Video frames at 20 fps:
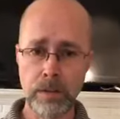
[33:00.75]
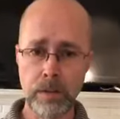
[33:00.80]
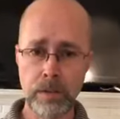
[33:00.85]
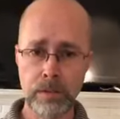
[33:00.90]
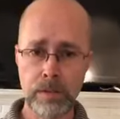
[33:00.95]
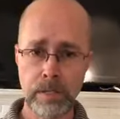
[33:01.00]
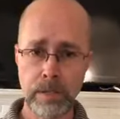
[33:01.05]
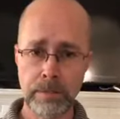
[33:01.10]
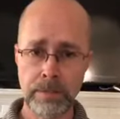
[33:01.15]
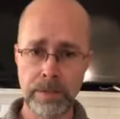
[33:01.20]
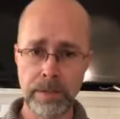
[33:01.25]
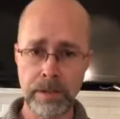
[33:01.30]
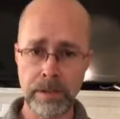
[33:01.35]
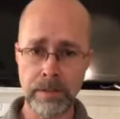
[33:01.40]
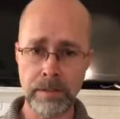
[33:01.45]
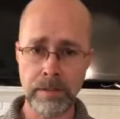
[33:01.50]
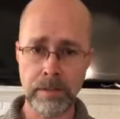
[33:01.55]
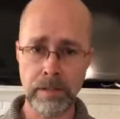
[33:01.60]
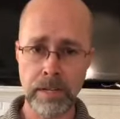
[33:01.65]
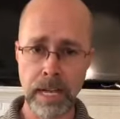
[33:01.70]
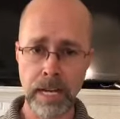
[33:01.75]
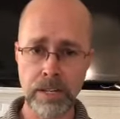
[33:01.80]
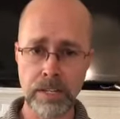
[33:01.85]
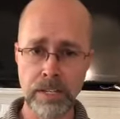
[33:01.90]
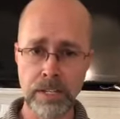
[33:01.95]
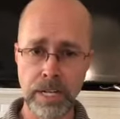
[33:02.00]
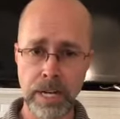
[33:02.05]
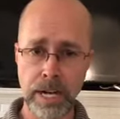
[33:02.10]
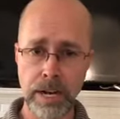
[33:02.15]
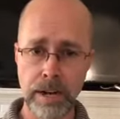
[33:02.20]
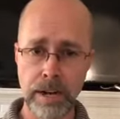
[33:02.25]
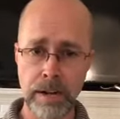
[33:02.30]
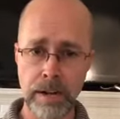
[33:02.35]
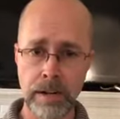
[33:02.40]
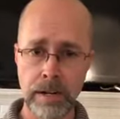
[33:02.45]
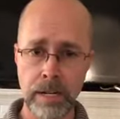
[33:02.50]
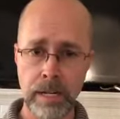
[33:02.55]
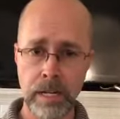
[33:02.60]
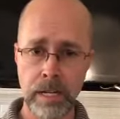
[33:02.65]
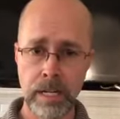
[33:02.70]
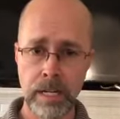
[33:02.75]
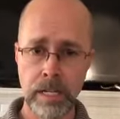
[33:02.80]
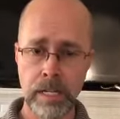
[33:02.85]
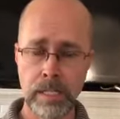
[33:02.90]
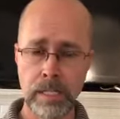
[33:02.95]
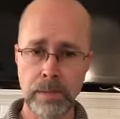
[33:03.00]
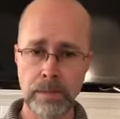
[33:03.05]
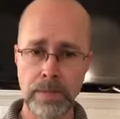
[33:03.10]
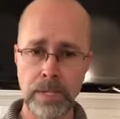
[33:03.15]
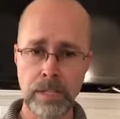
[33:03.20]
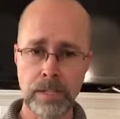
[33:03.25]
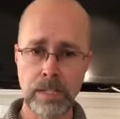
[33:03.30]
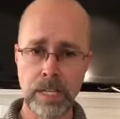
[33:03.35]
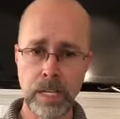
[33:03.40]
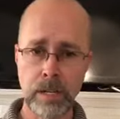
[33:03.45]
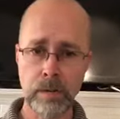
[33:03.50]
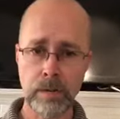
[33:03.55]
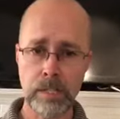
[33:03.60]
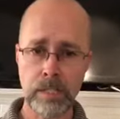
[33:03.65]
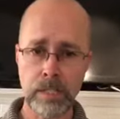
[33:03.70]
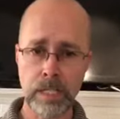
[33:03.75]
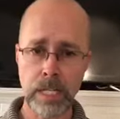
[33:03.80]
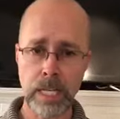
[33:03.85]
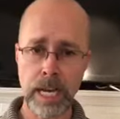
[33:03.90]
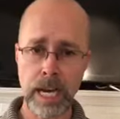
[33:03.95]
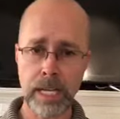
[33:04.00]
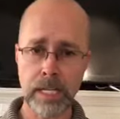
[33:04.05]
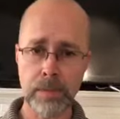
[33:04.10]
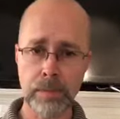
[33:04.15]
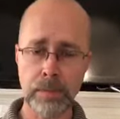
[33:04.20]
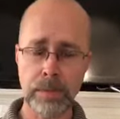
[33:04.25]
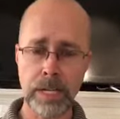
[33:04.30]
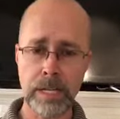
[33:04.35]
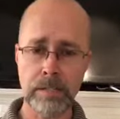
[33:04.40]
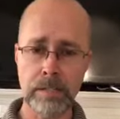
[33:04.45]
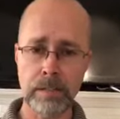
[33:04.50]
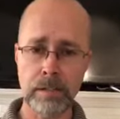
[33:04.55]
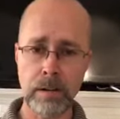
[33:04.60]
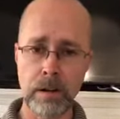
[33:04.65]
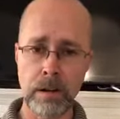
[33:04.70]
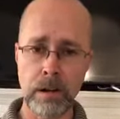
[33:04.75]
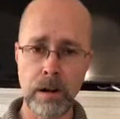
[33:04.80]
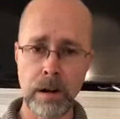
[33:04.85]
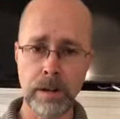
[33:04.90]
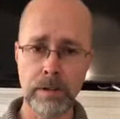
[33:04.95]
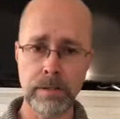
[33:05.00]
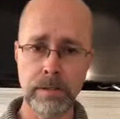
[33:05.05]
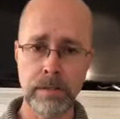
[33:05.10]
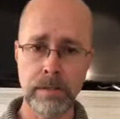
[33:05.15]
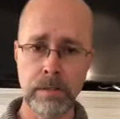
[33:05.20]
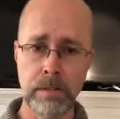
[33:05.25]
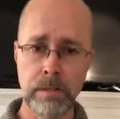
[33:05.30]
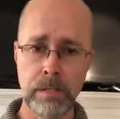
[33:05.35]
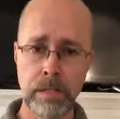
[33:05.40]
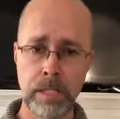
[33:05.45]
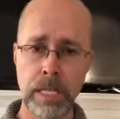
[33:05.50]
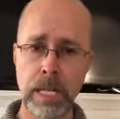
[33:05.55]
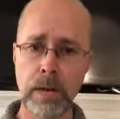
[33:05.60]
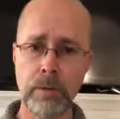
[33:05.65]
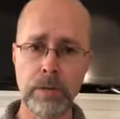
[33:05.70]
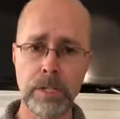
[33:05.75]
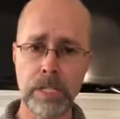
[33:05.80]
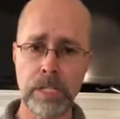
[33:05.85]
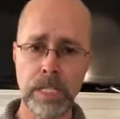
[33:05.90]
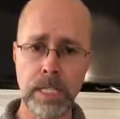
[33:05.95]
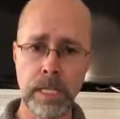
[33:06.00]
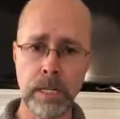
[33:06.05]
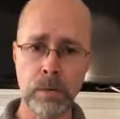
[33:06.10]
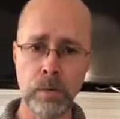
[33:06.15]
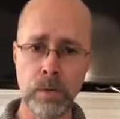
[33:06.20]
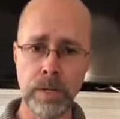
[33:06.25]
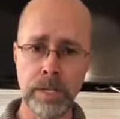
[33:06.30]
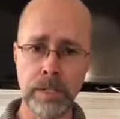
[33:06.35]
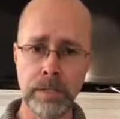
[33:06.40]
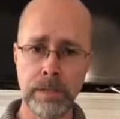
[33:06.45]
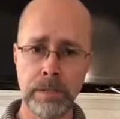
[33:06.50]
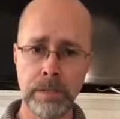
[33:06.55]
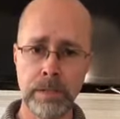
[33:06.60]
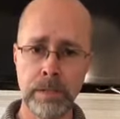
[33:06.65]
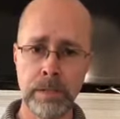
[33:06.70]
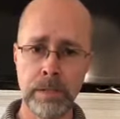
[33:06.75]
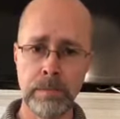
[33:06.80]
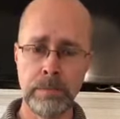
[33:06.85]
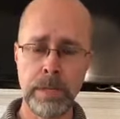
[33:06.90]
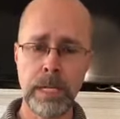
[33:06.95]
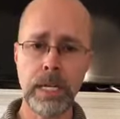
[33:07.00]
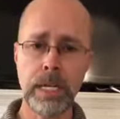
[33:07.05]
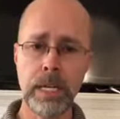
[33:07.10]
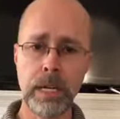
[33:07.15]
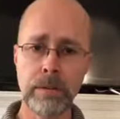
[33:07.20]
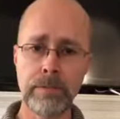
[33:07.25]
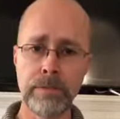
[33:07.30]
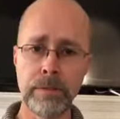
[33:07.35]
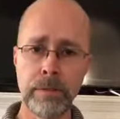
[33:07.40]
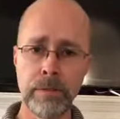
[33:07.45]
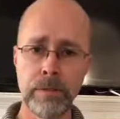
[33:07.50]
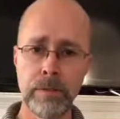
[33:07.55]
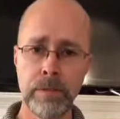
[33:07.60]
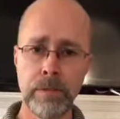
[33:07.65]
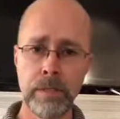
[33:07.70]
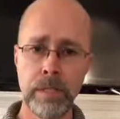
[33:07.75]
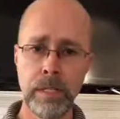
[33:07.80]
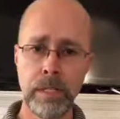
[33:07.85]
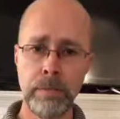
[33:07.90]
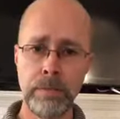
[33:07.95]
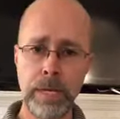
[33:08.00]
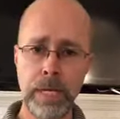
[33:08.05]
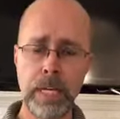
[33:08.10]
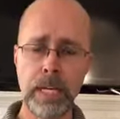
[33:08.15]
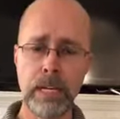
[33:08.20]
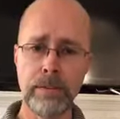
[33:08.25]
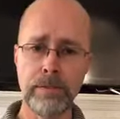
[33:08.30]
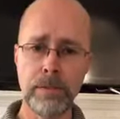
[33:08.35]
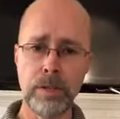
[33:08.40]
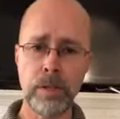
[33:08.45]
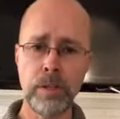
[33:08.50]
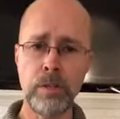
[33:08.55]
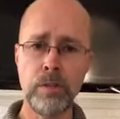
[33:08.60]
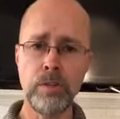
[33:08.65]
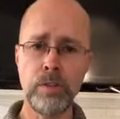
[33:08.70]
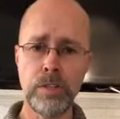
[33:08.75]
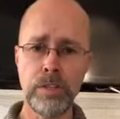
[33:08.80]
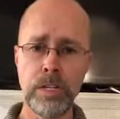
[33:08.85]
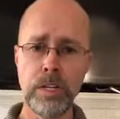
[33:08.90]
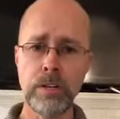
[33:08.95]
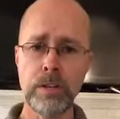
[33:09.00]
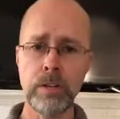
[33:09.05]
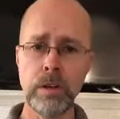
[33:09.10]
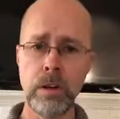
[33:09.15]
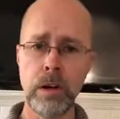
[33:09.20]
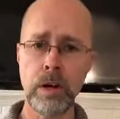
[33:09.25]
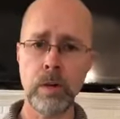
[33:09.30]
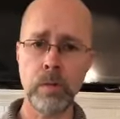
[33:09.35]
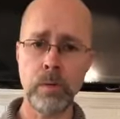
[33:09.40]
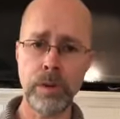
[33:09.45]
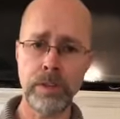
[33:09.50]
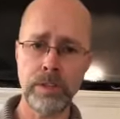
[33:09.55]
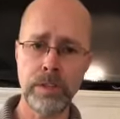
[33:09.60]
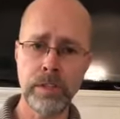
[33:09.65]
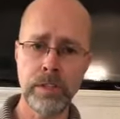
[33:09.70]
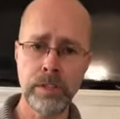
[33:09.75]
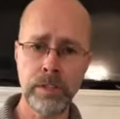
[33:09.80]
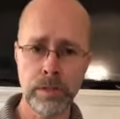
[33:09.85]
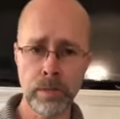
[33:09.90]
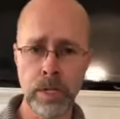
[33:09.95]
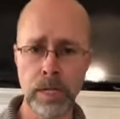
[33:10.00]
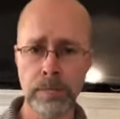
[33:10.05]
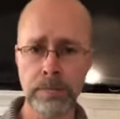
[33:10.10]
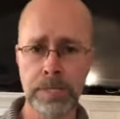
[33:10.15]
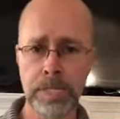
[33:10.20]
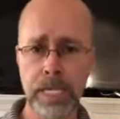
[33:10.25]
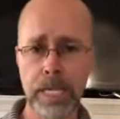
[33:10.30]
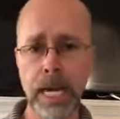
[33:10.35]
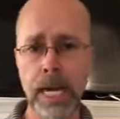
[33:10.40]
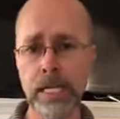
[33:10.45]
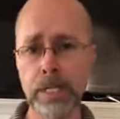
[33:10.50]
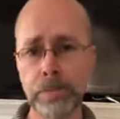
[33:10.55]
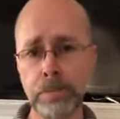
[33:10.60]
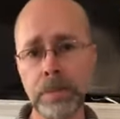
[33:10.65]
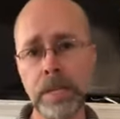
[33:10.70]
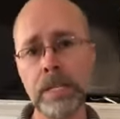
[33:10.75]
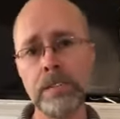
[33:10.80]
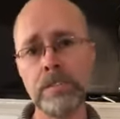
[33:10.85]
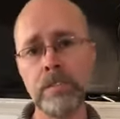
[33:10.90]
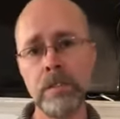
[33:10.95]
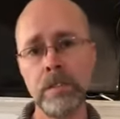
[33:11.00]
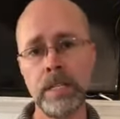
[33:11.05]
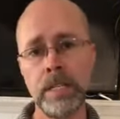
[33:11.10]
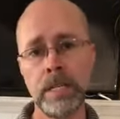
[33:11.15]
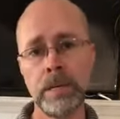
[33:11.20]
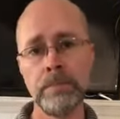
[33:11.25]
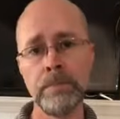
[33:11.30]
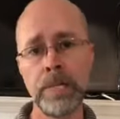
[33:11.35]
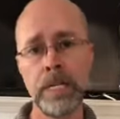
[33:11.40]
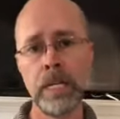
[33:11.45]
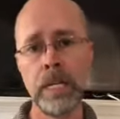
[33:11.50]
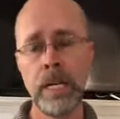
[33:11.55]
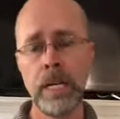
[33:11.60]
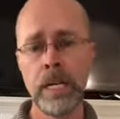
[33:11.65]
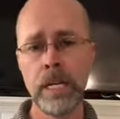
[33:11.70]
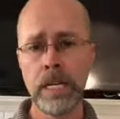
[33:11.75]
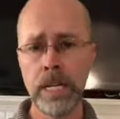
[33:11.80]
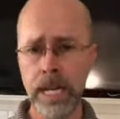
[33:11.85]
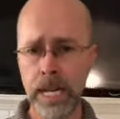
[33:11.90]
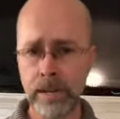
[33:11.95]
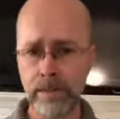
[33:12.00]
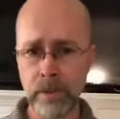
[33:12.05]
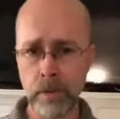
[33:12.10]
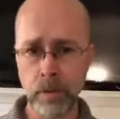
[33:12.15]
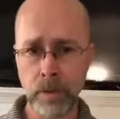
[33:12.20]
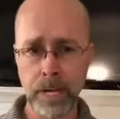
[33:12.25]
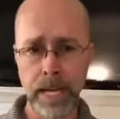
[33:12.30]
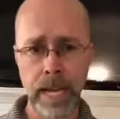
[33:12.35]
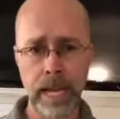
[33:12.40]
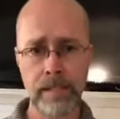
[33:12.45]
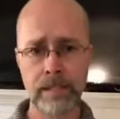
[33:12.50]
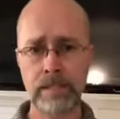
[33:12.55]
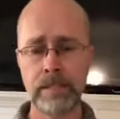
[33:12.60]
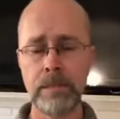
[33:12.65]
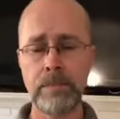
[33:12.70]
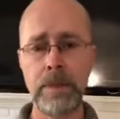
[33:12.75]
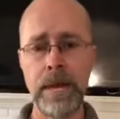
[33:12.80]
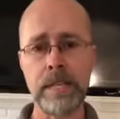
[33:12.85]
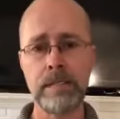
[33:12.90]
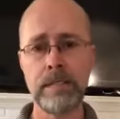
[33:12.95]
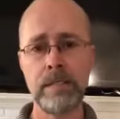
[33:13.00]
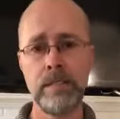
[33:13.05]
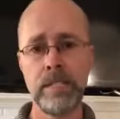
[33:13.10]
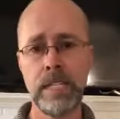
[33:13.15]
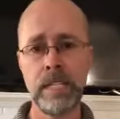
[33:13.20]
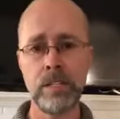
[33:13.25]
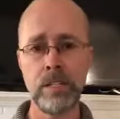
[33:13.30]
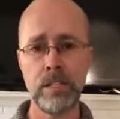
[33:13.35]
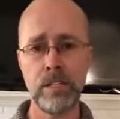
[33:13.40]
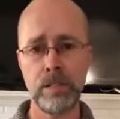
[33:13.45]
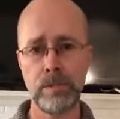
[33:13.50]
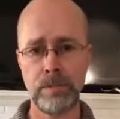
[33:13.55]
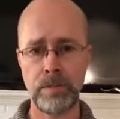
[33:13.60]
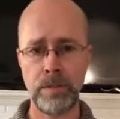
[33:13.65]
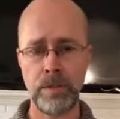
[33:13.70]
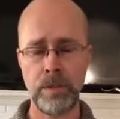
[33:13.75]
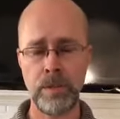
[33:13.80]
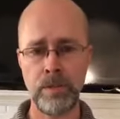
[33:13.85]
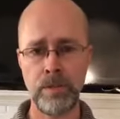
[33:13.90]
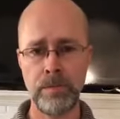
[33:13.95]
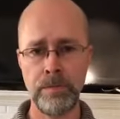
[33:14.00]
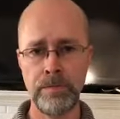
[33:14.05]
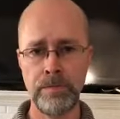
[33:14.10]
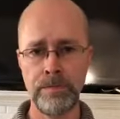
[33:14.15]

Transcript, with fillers: through some of this, not share some of the secrets that God's placed in our hearts. Not with just anyone. Be careful. Be careful who you share your heart with and the dreams that God's placed in them. Not everyone has the best intentions for you.